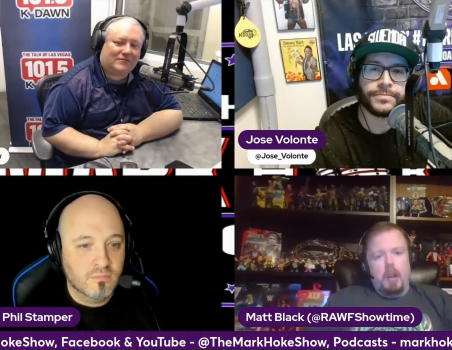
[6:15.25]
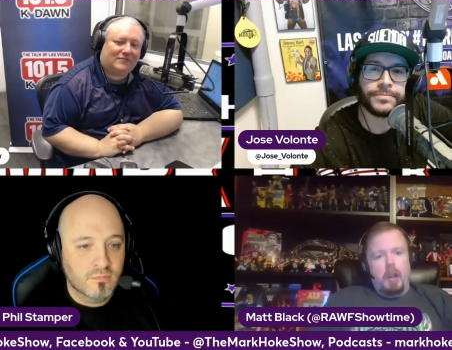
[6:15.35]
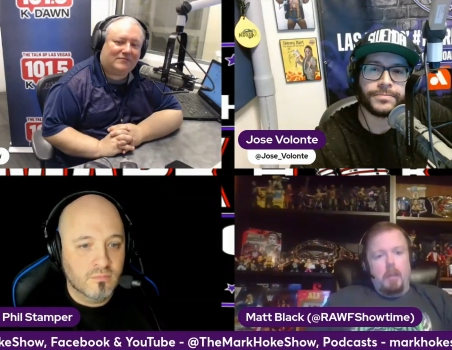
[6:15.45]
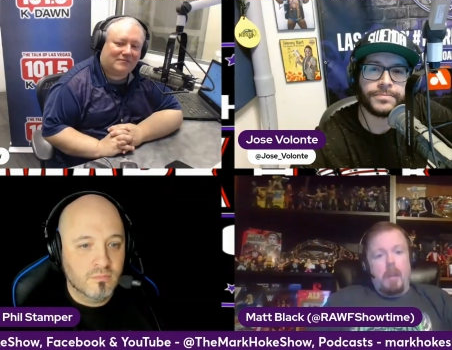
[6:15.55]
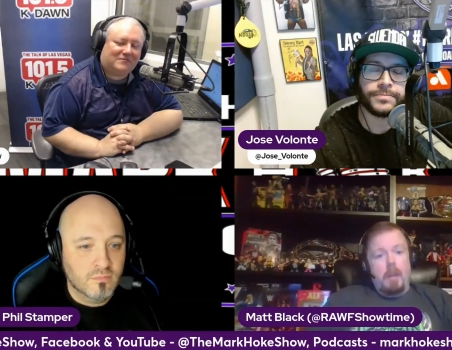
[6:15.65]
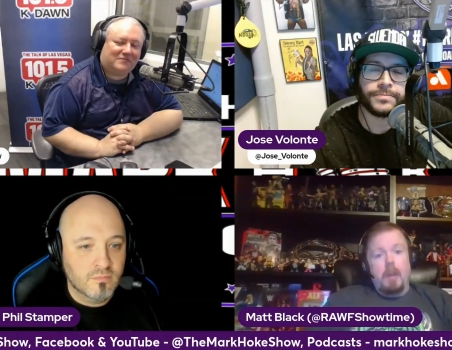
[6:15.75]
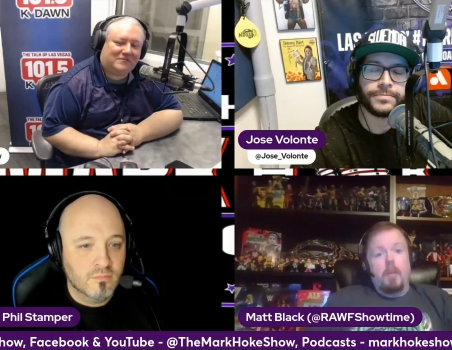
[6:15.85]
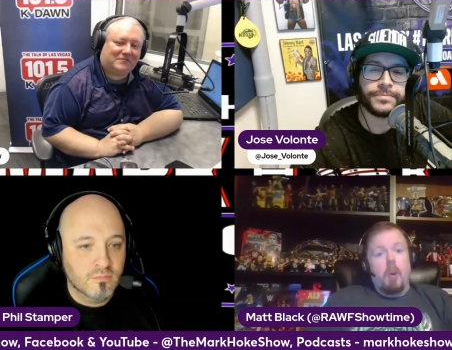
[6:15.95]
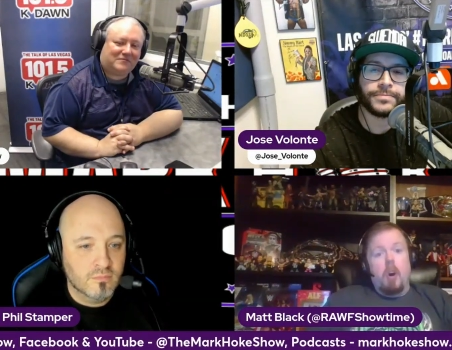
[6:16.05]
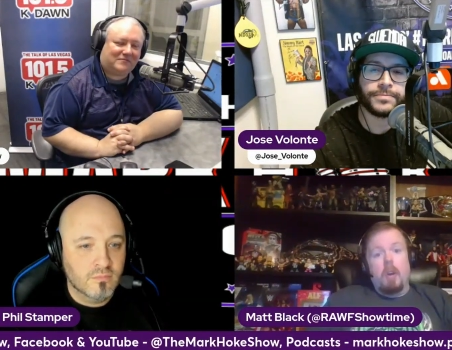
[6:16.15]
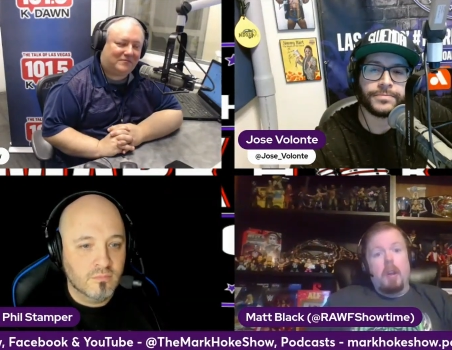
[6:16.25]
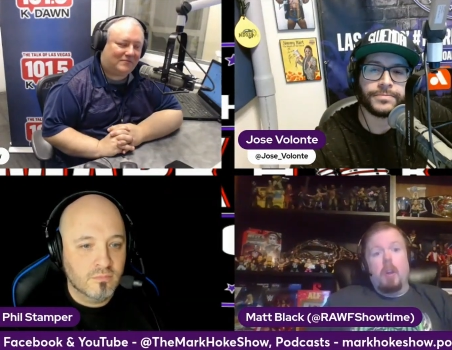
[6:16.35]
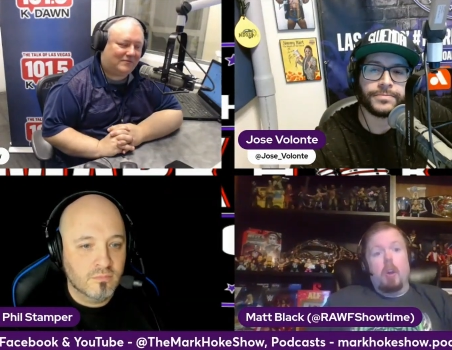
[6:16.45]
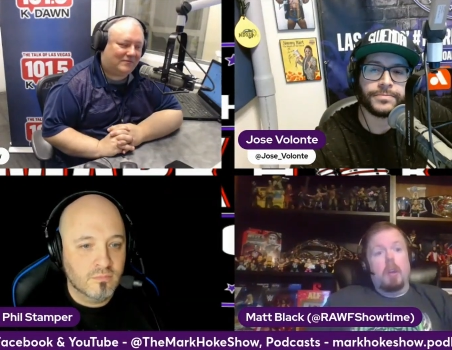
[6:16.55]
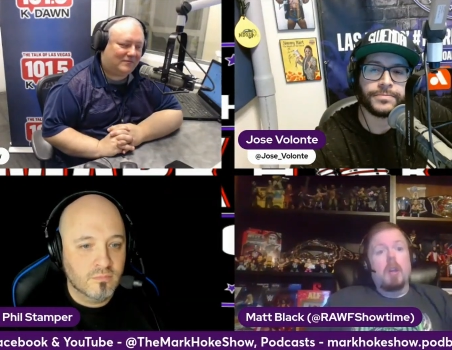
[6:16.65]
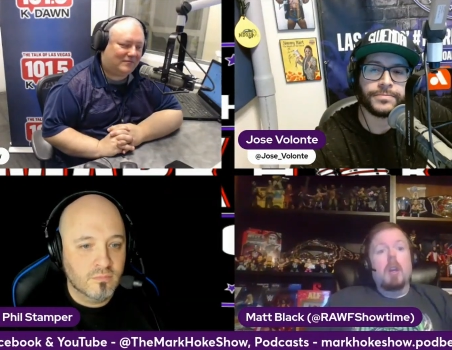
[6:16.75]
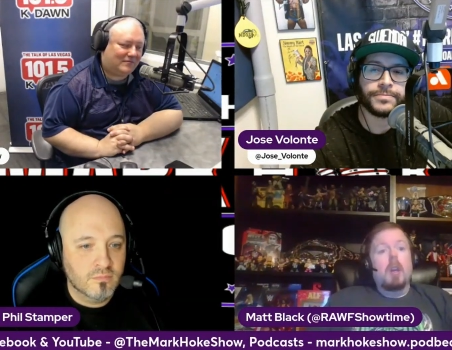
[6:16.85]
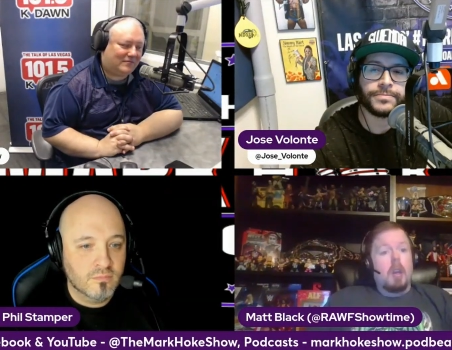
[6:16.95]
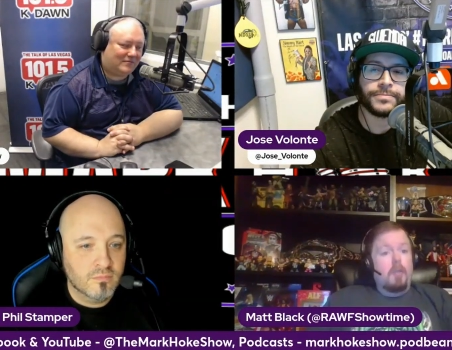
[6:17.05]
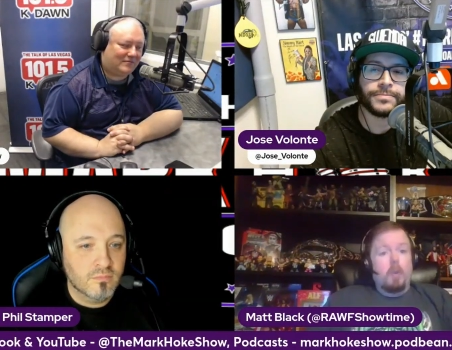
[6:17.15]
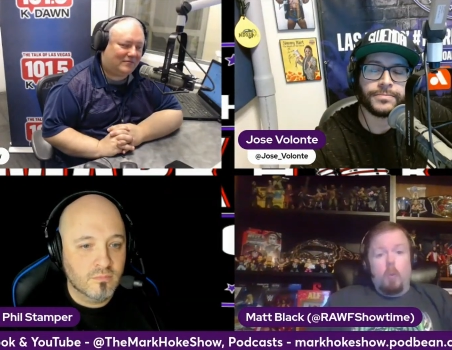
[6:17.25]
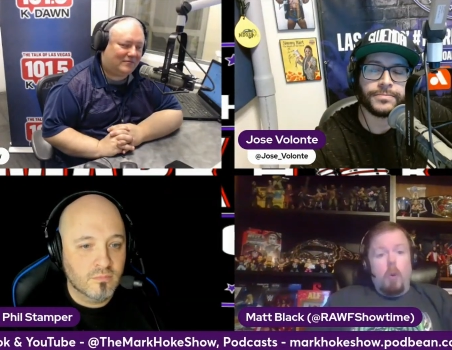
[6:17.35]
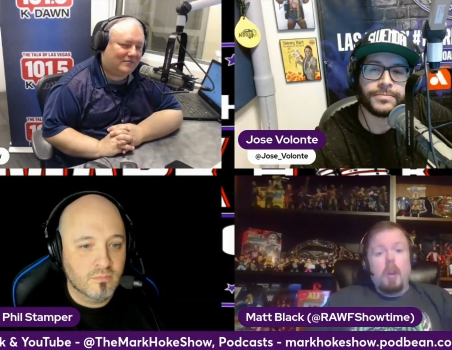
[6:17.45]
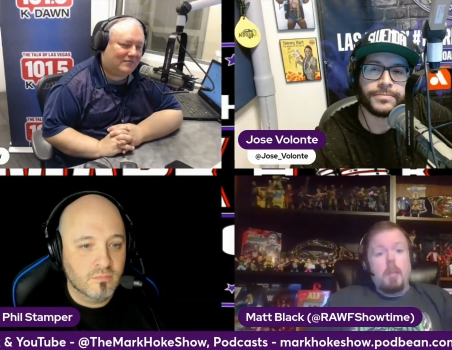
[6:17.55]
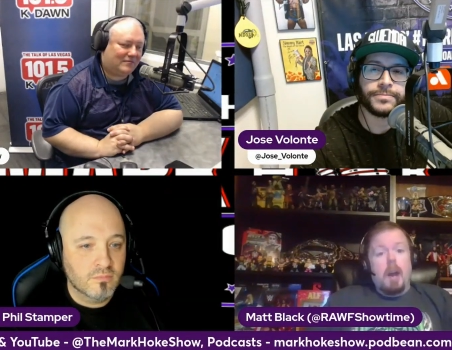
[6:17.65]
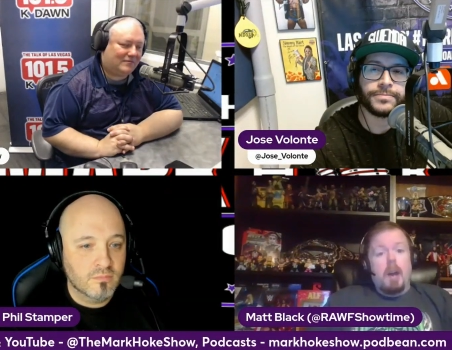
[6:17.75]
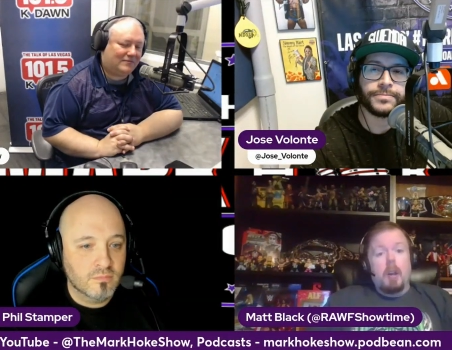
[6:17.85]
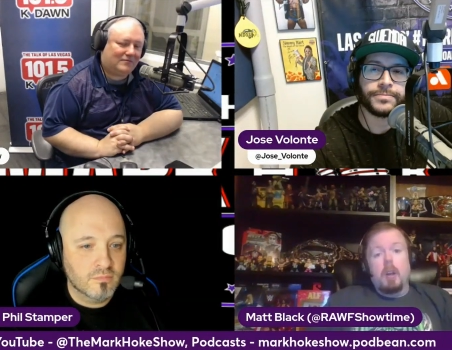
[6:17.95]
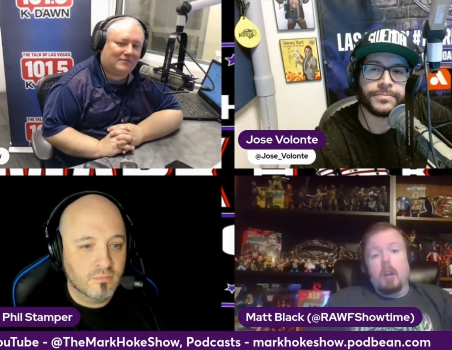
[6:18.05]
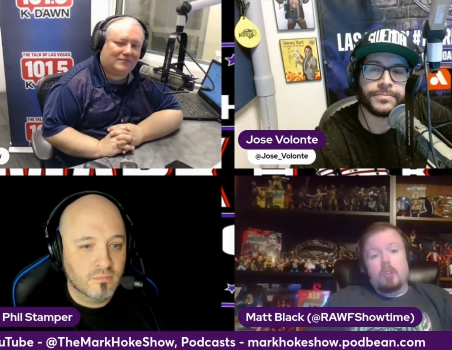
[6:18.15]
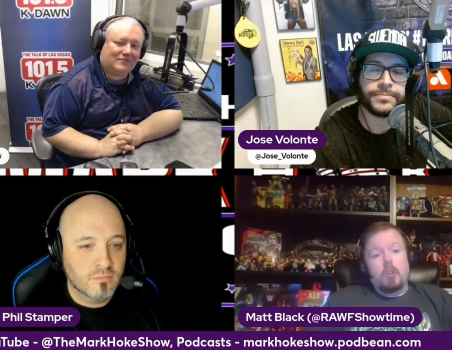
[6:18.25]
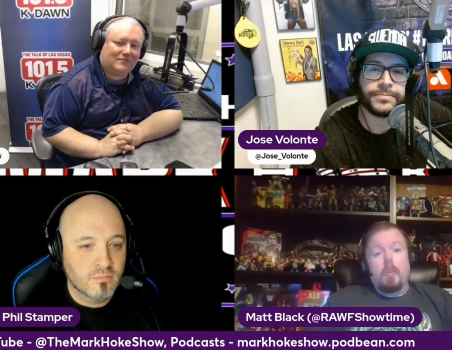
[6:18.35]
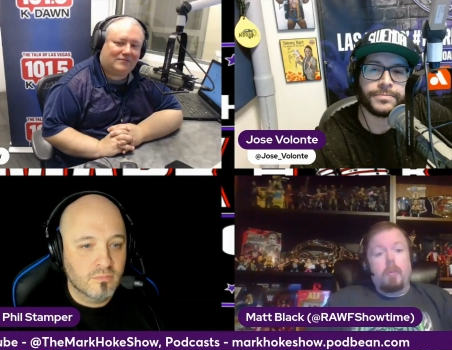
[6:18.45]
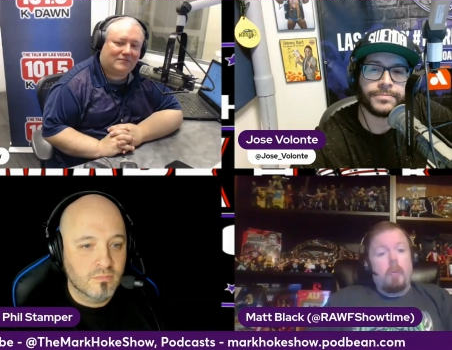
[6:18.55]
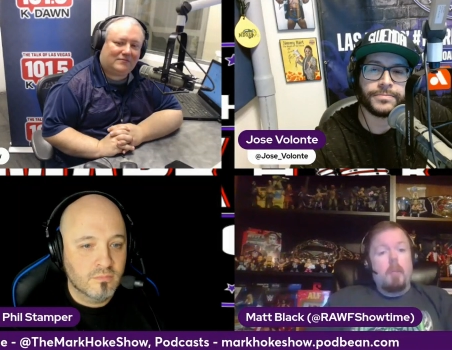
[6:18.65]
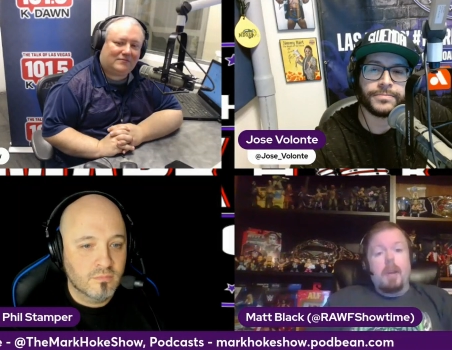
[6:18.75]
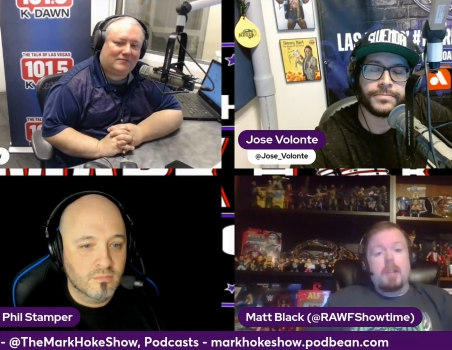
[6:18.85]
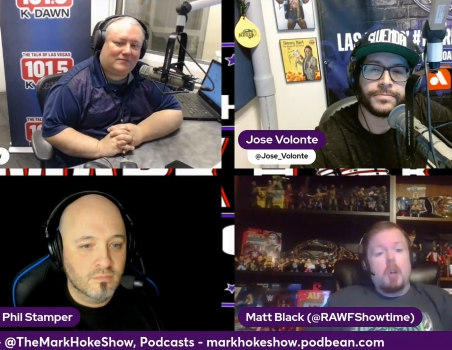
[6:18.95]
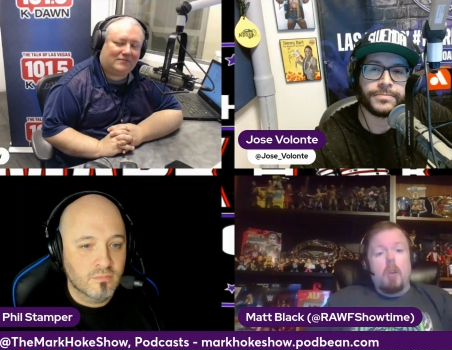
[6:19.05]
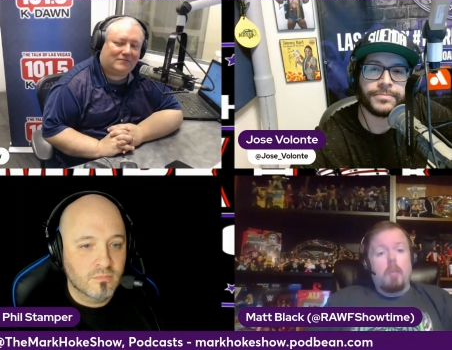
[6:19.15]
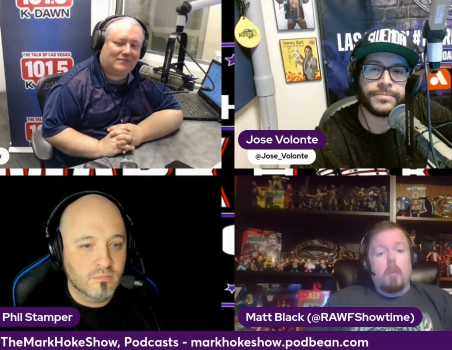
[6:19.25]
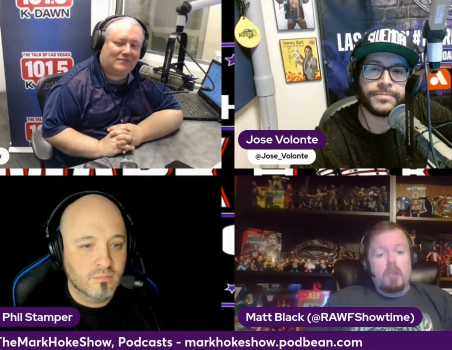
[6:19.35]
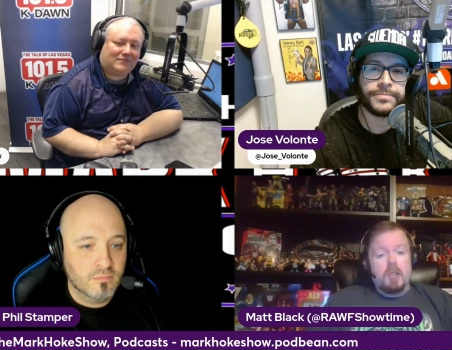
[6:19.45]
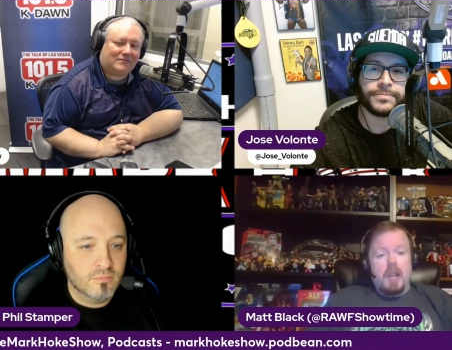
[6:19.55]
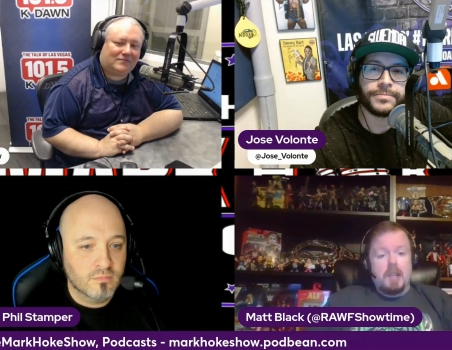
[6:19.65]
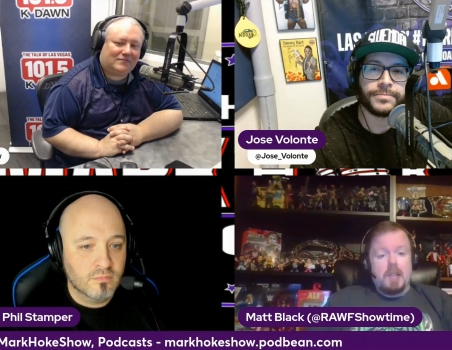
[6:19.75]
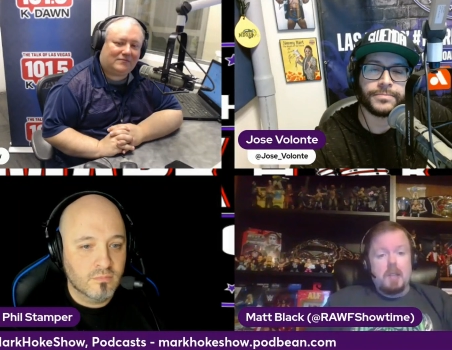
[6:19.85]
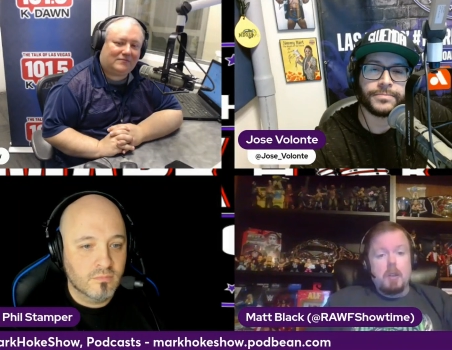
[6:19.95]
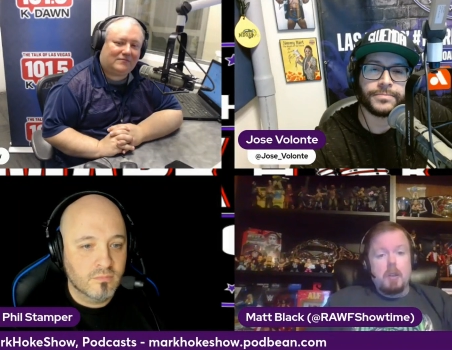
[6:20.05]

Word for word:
Speaker 1: And, maybe I'm wrong. And look, if you're worried about her, a triple threat makes all the more sense